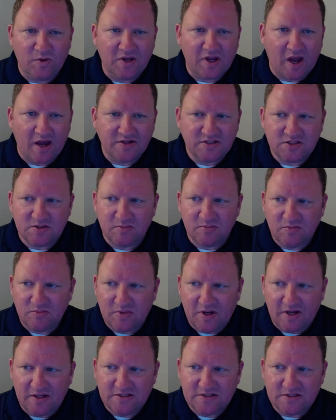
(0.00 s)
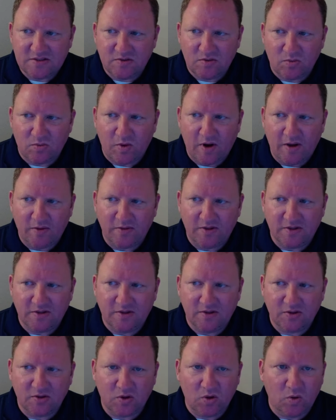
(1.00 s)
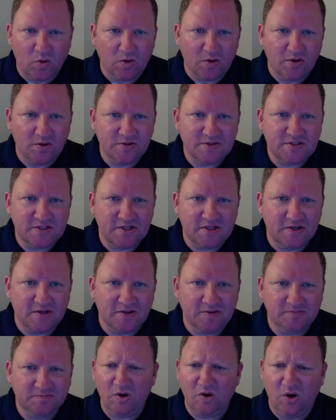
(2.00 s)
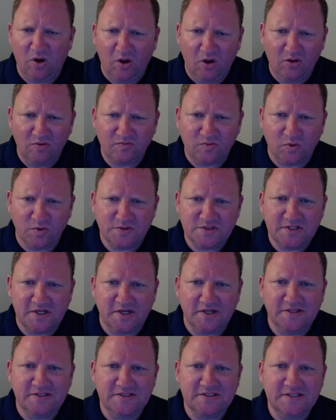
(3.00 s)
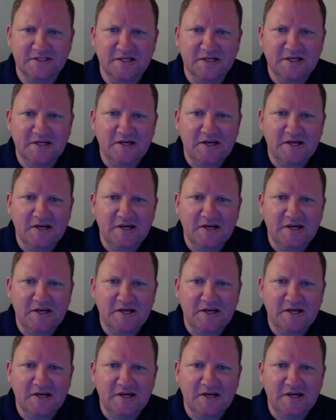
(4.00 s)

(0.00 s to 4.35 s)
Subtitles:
We got some nice rounded corners here on all 4 sides.